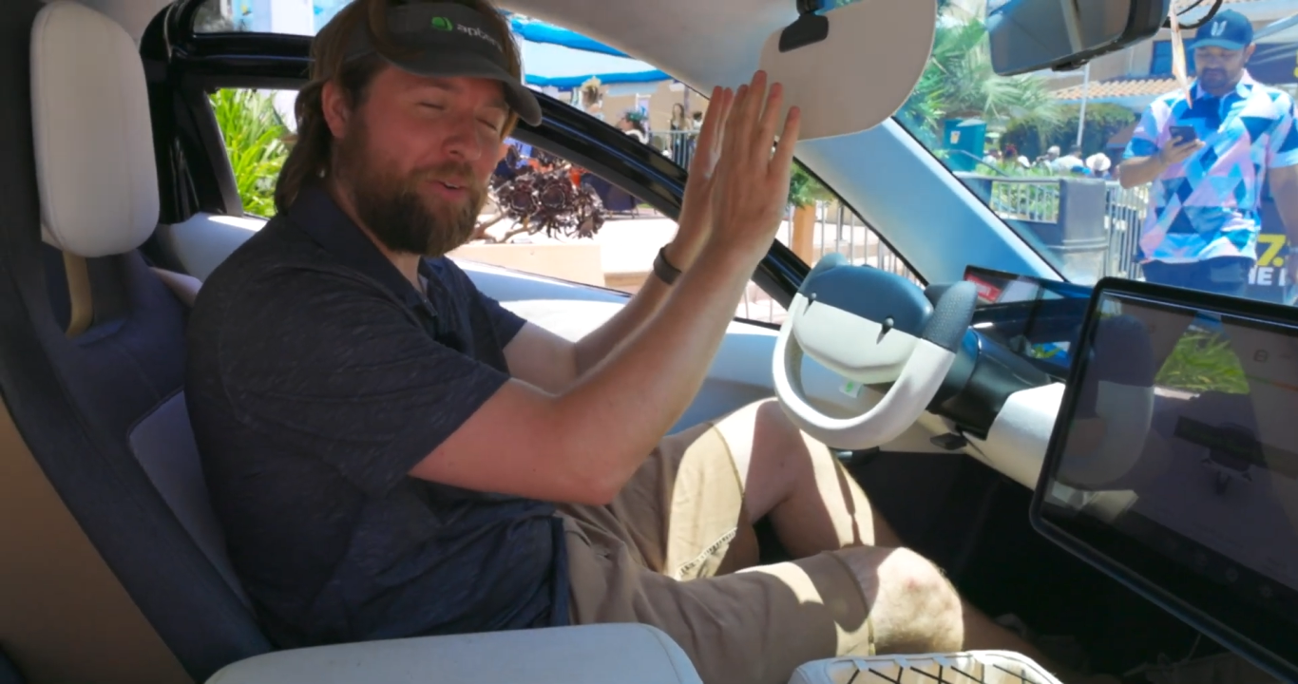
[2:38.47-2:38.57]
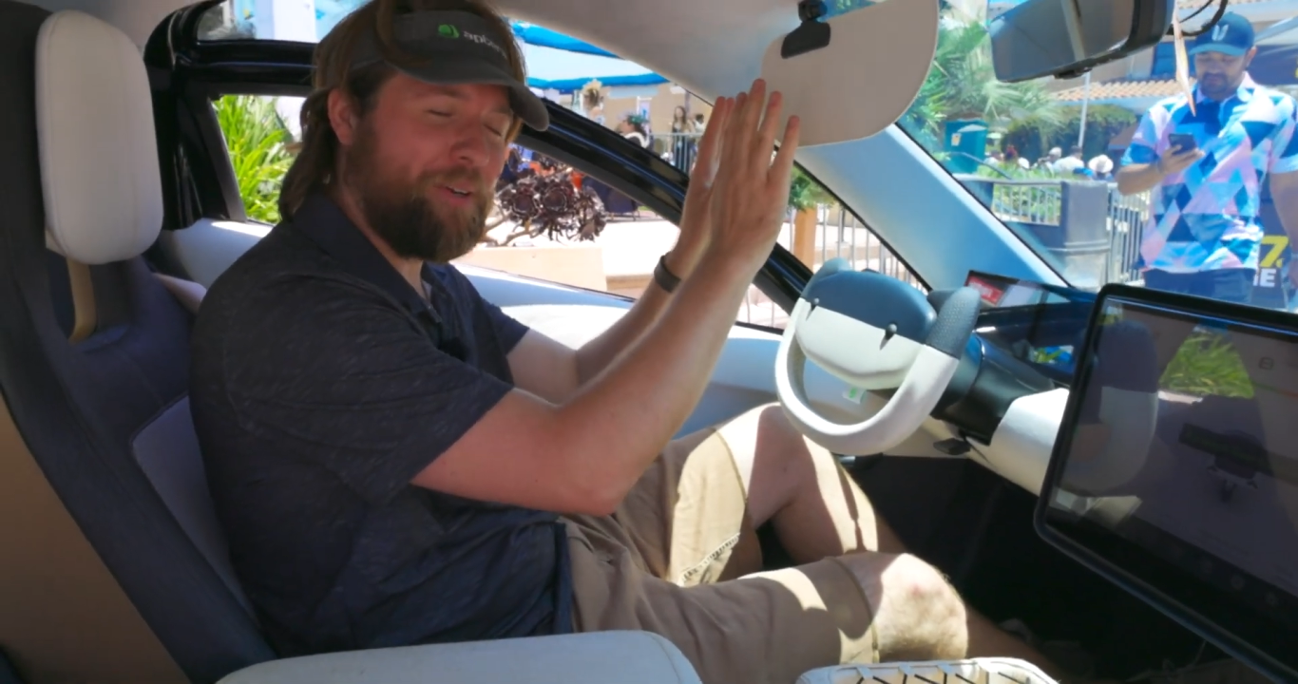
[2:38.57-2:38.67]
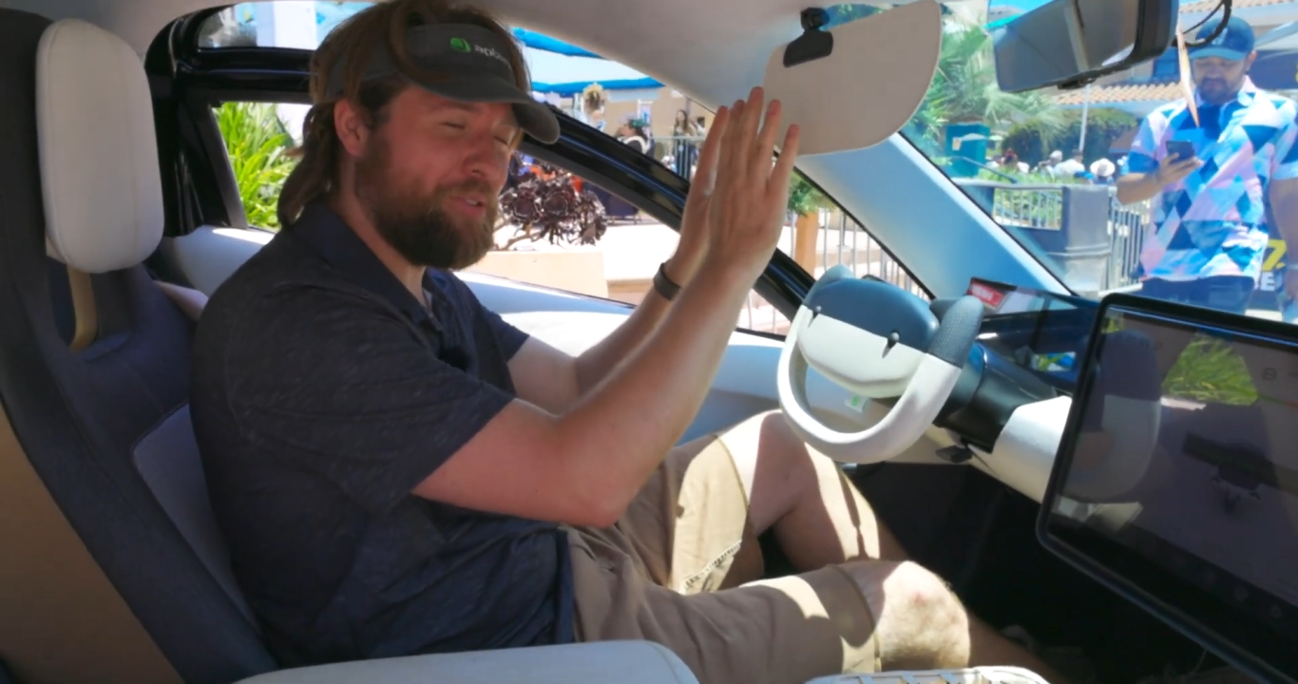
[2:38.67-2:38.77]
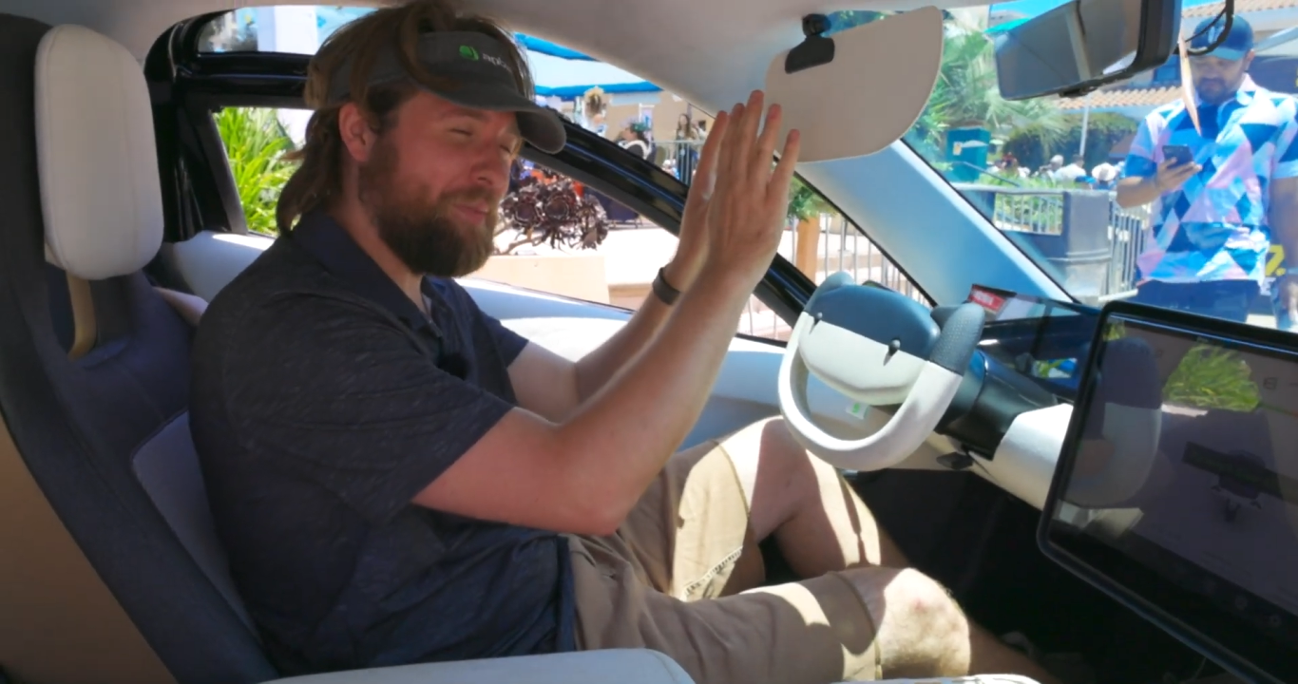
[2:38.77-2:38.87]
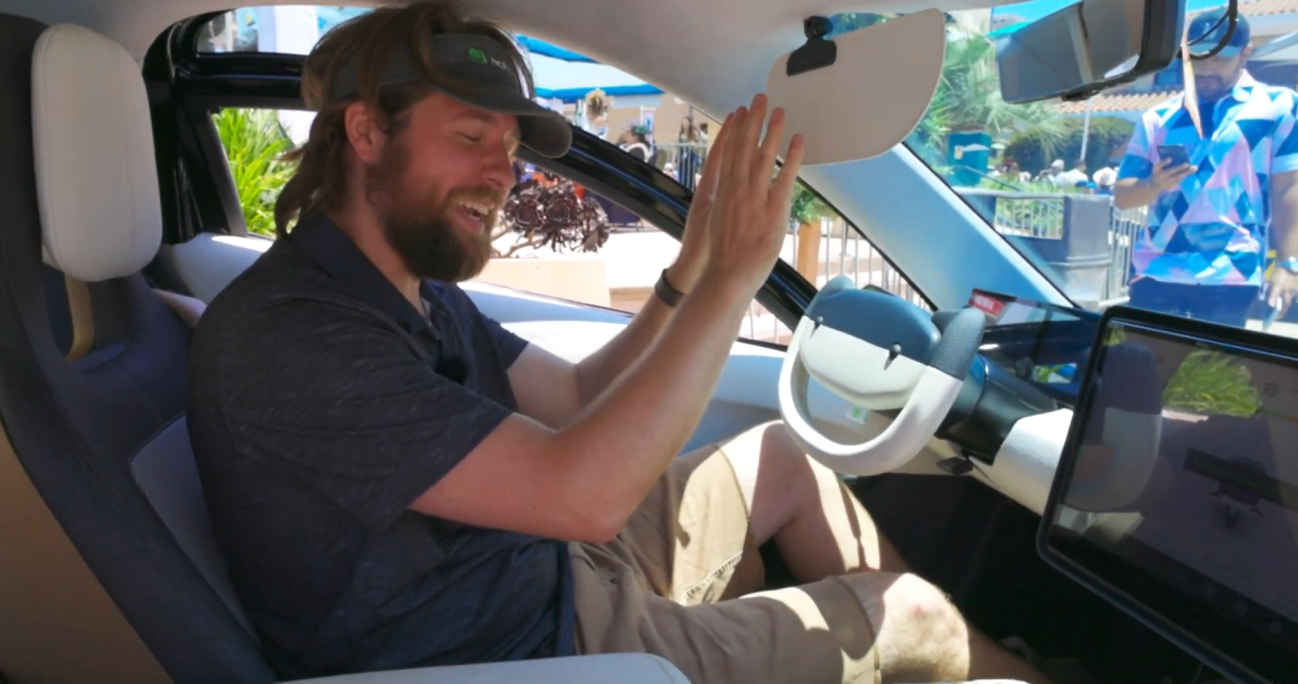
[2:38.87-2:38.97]

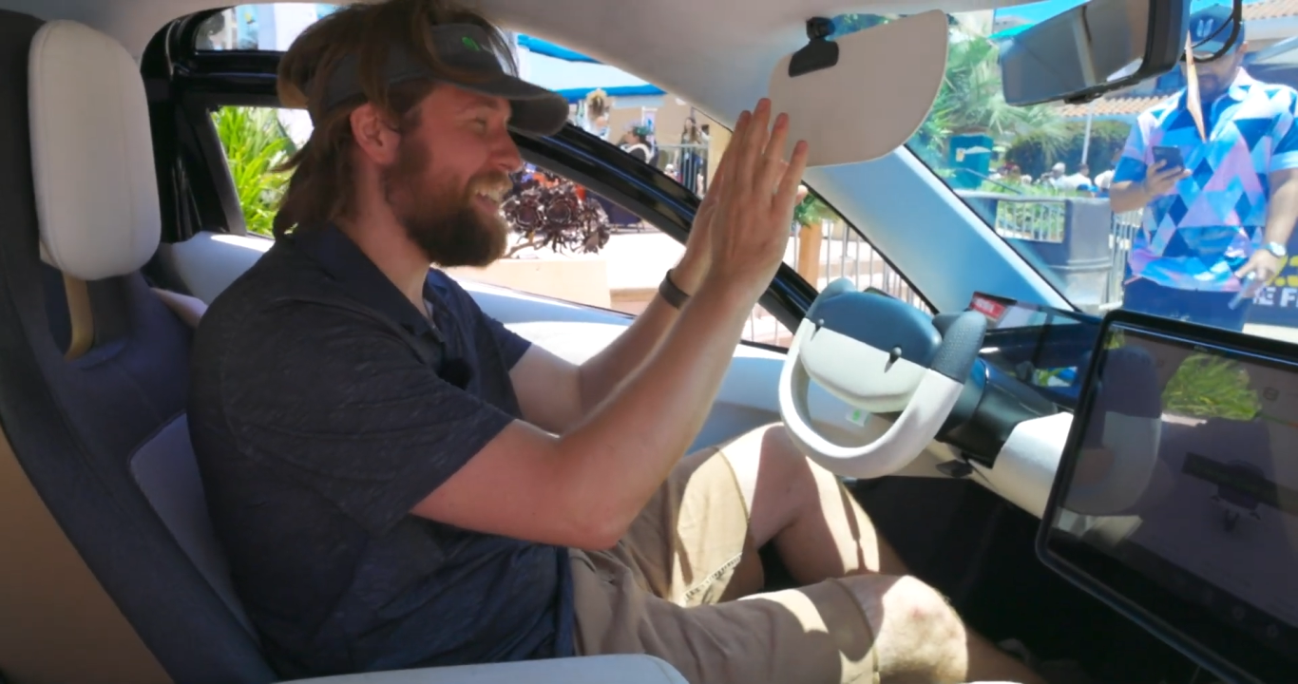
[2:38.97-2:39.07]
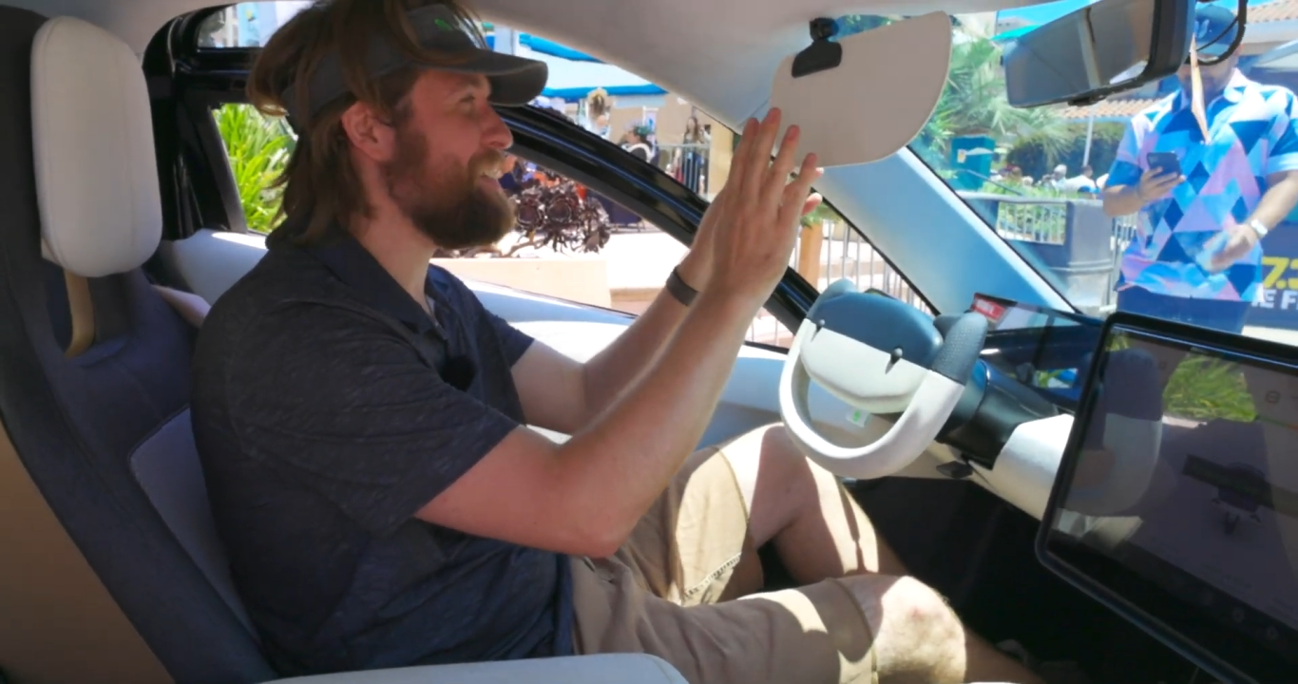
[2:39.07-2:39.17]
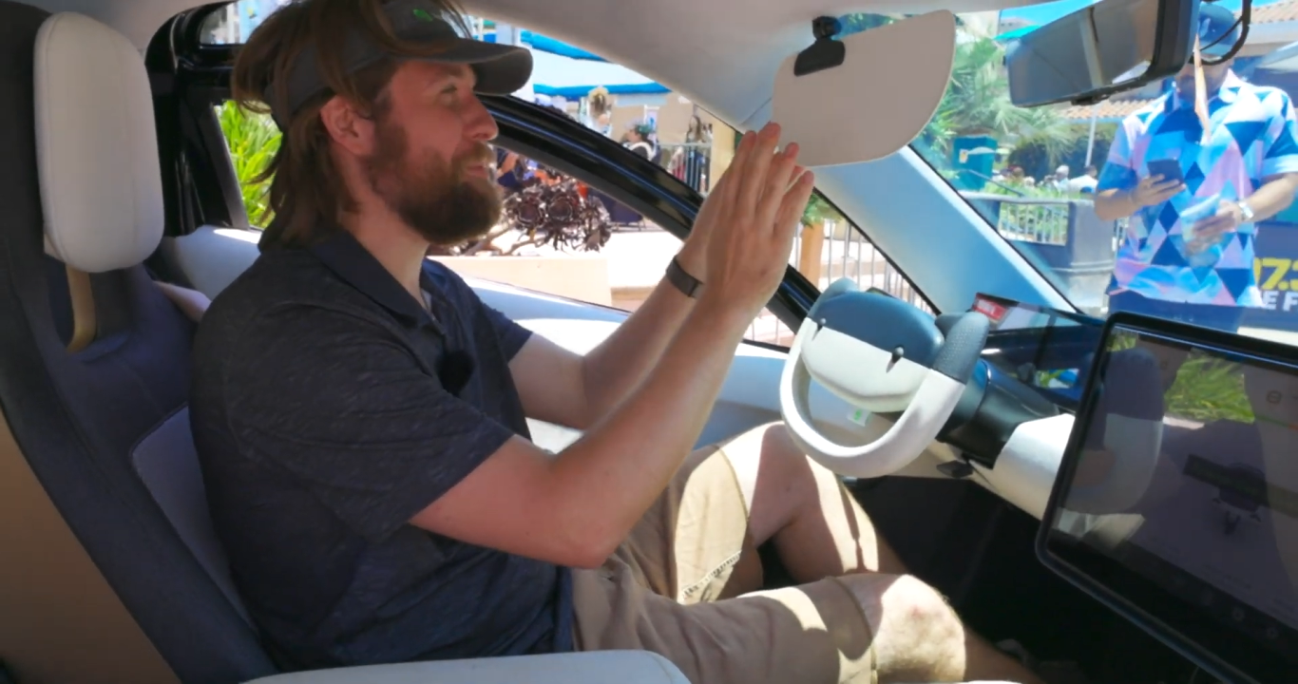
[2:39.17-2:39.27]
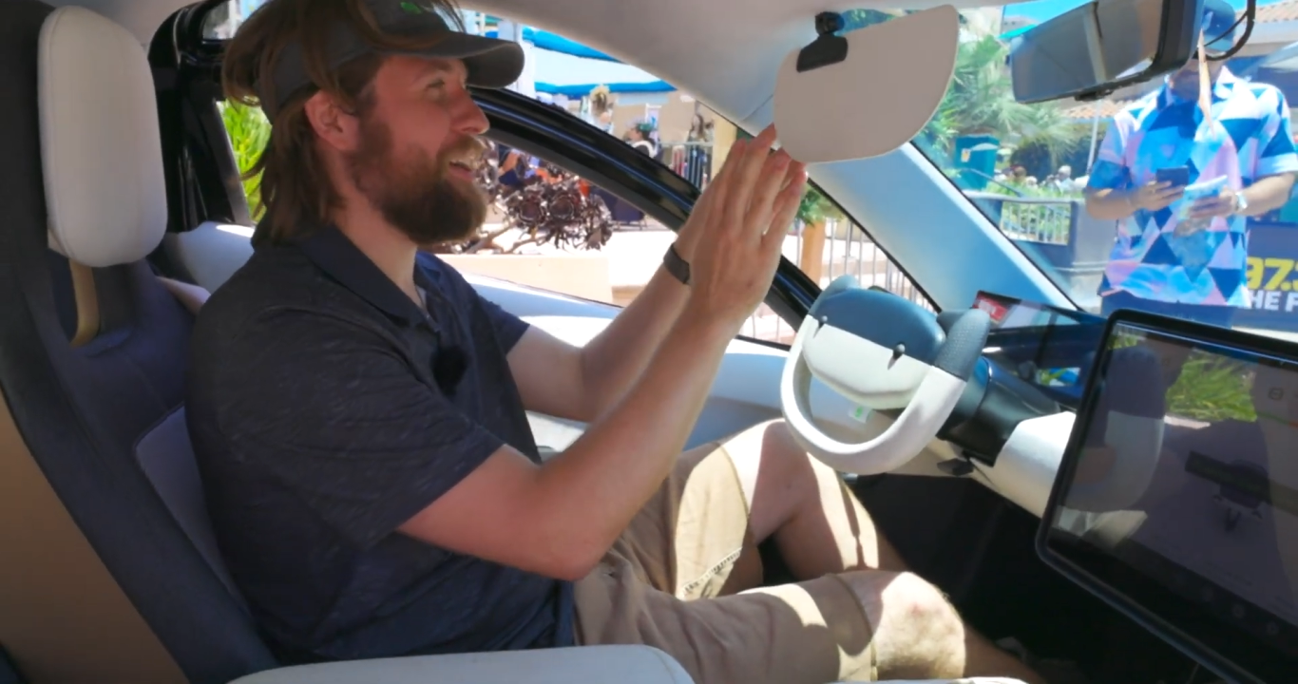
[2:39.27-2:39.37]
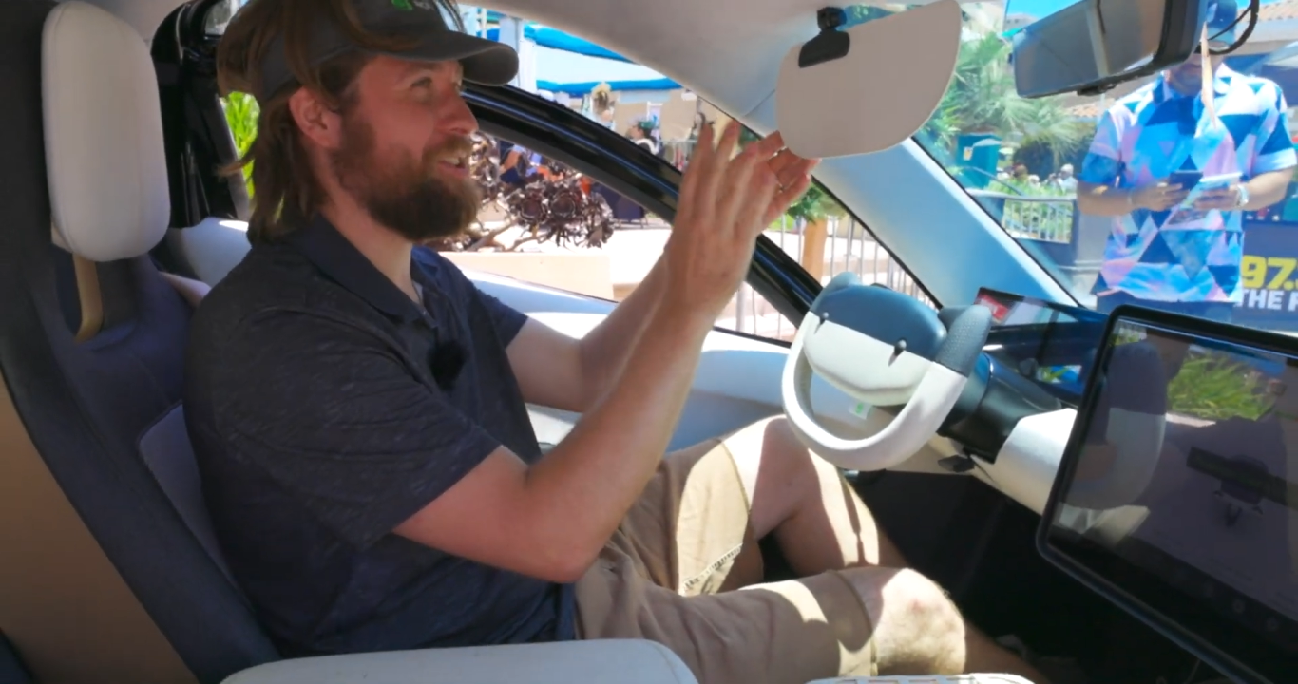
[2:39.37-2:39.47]
ones will make it into
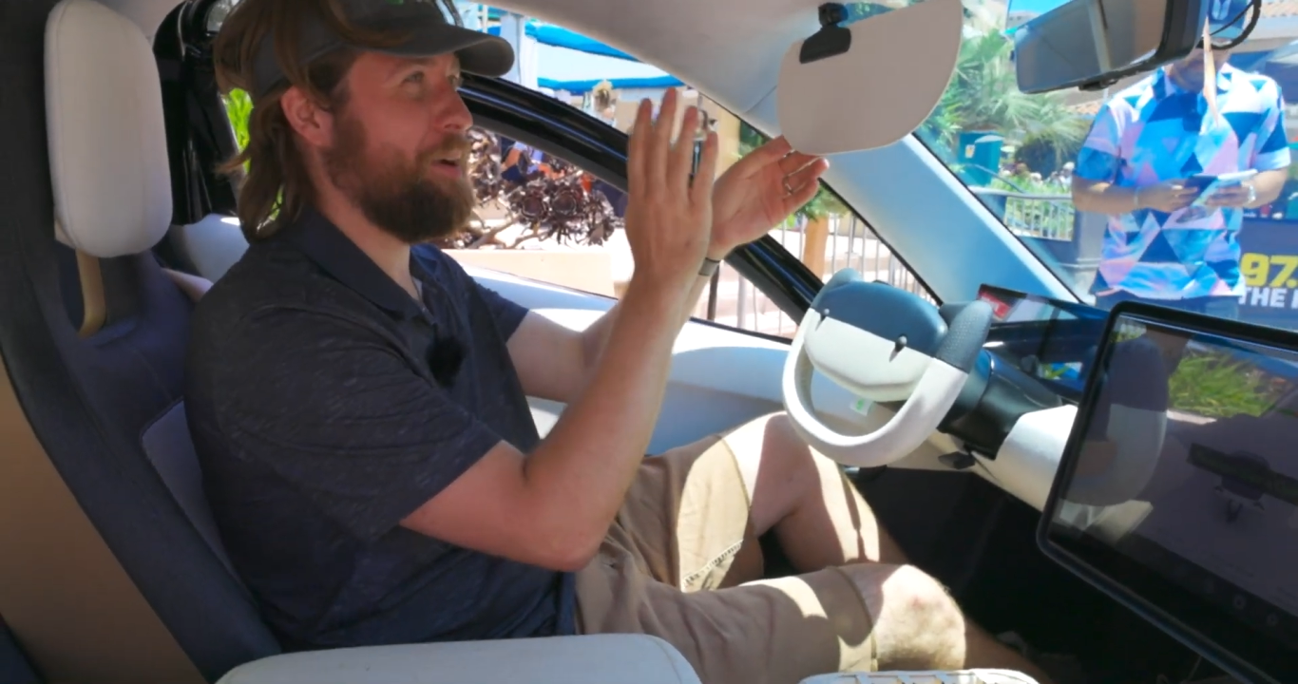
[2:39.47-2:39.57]
production.